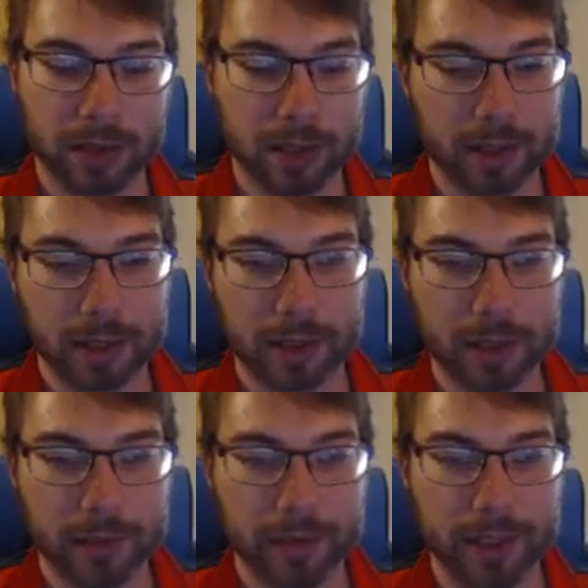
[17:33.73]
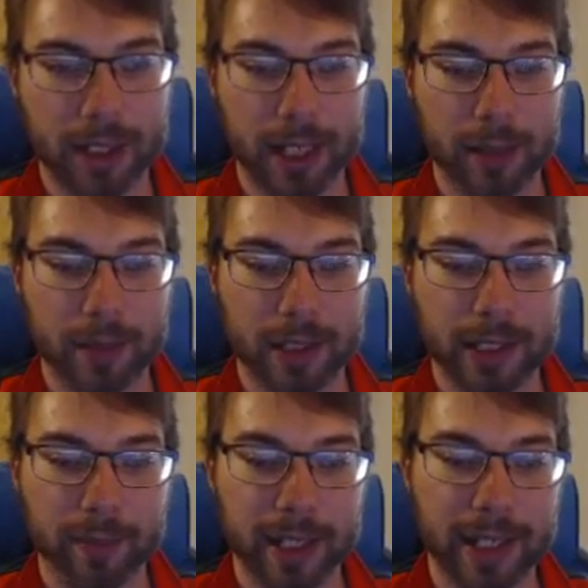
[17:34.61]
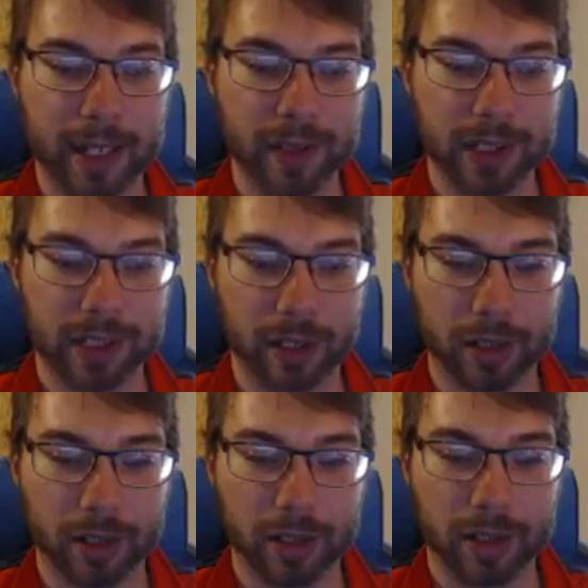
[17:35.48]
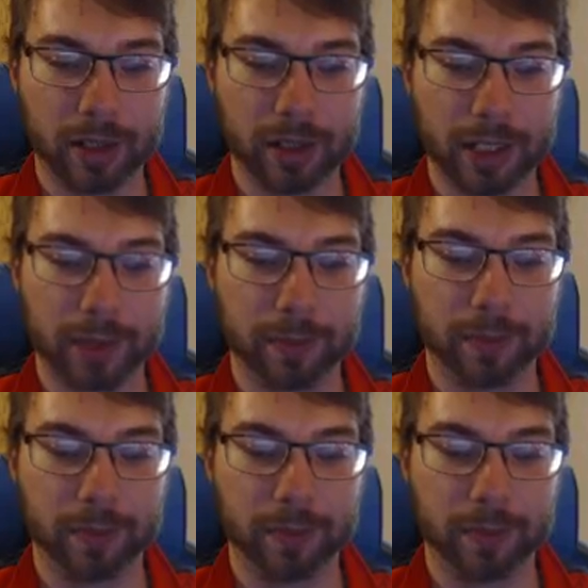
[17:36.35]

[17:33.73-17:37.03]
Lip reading: Because if it's Kaiba, he's playing heavy starter. That's